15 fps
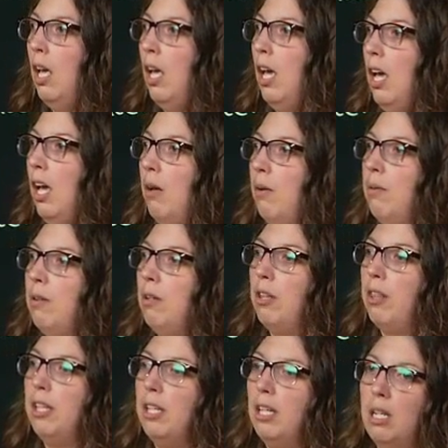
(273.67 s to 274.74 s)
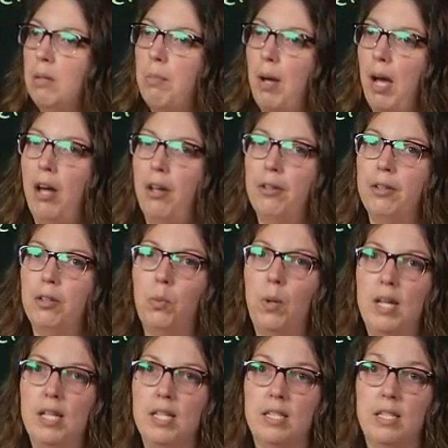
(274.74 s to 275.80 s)
and thinking about the
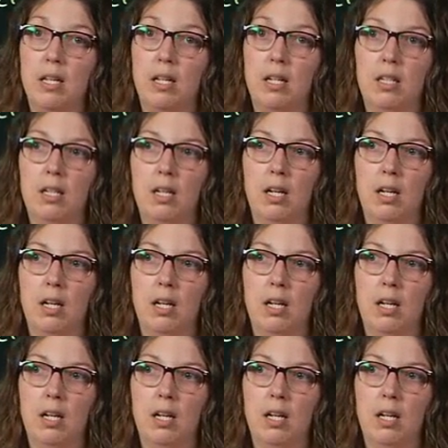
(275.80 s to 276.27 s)
ways that